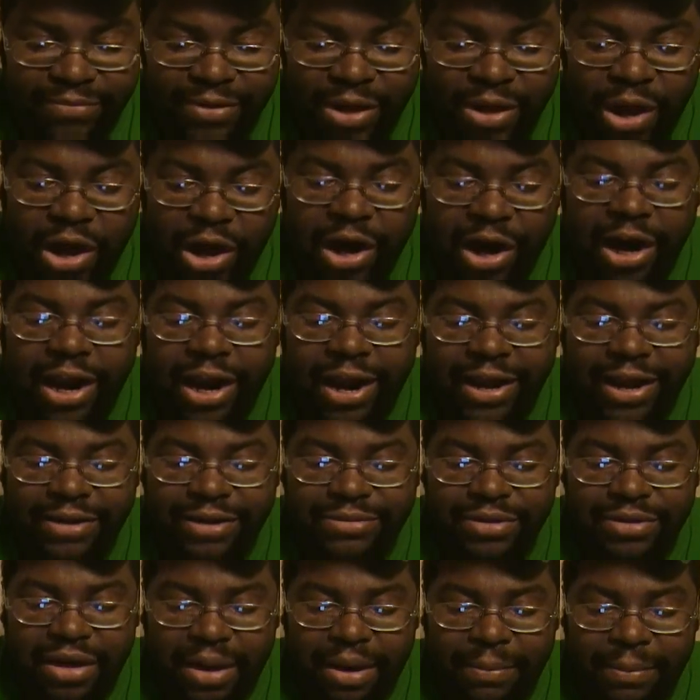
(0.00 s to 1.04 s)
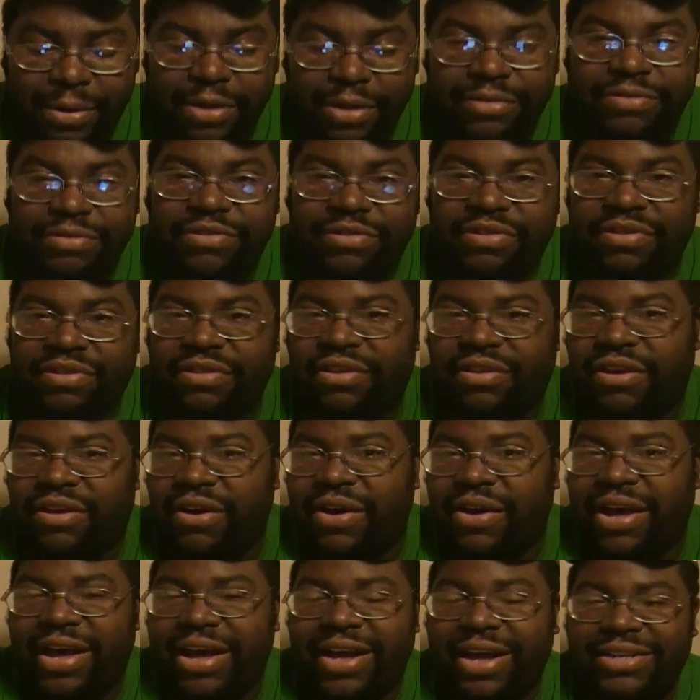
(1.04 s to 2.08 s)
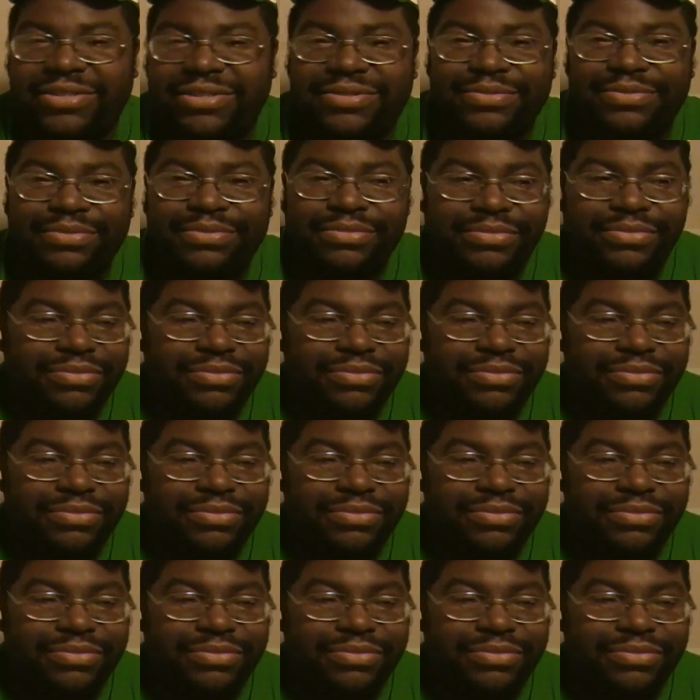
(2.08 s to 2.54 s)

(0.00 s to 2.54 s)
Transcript: Alright, I'm gonna go ahead and...